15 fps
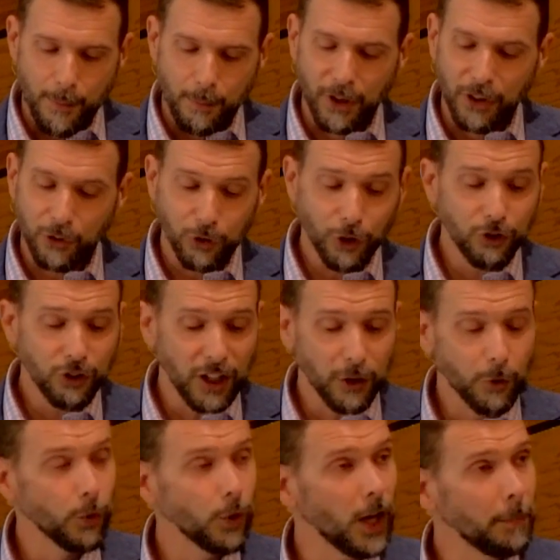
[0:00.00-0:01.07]
But the church I
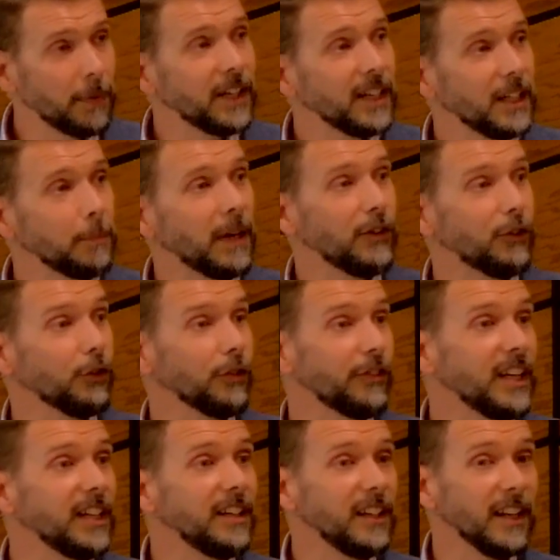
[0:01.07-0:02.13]
grew up in in
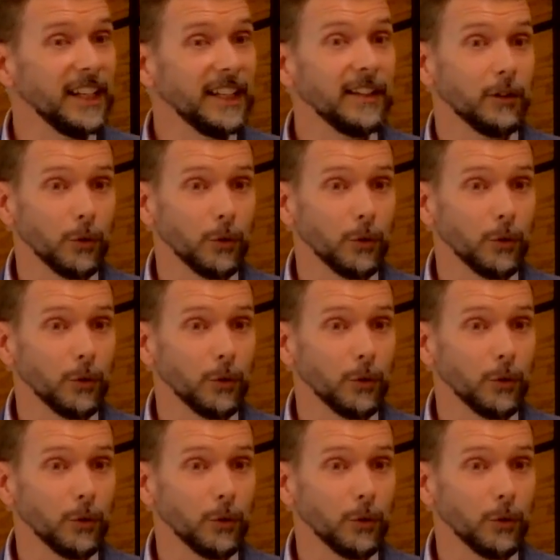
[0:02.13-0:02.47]
Pennsylvania,